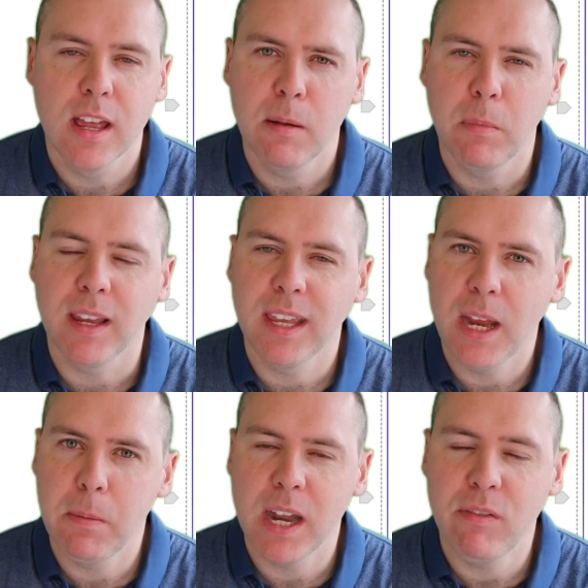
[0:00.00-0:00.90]
but
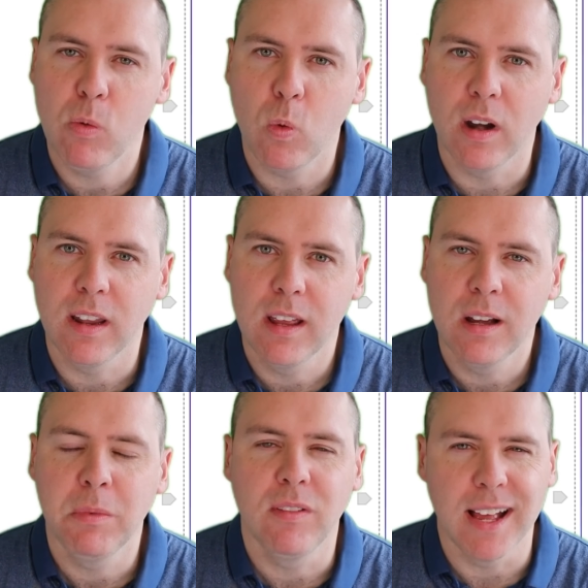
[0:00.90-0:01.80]
keeping everyone
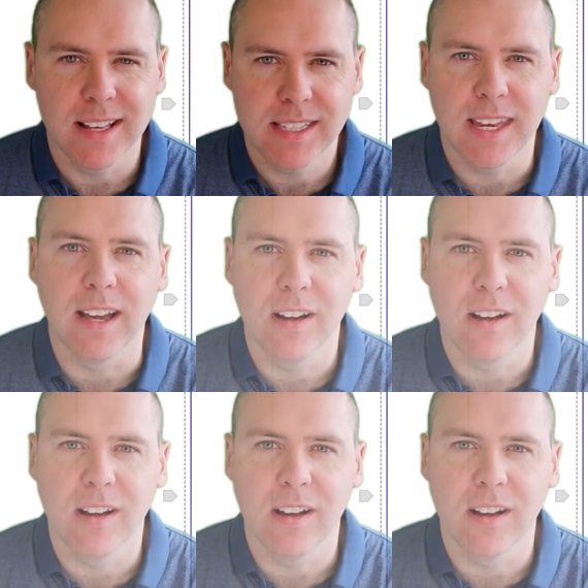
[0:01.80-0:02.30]
with that sync